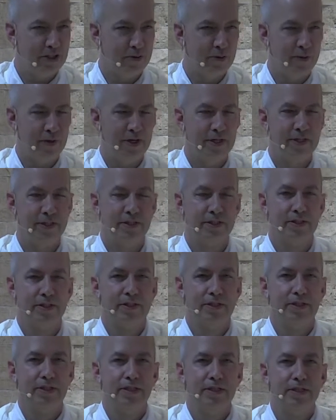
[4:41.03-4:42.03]
the
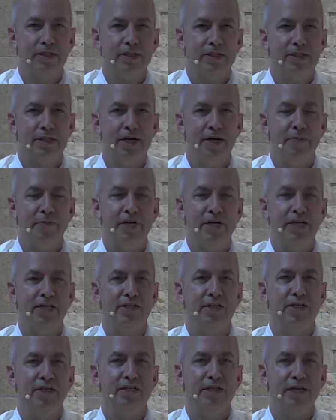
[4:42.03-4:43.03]
time of
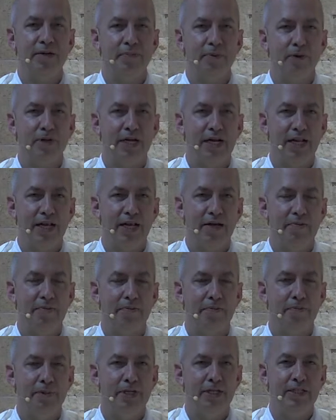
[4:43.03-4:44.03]
Passover is also a
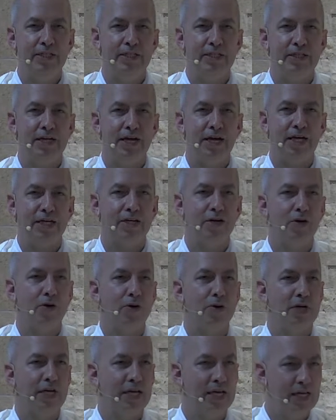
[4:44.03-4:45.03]
time of
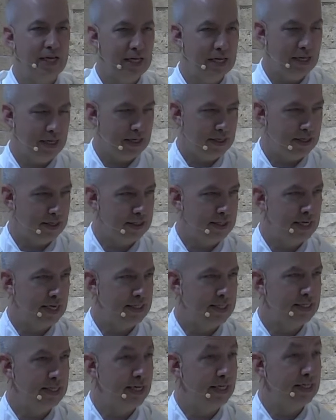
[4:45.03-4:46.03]

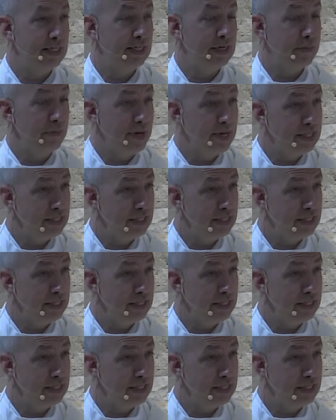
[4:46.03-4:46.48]
mystagogy.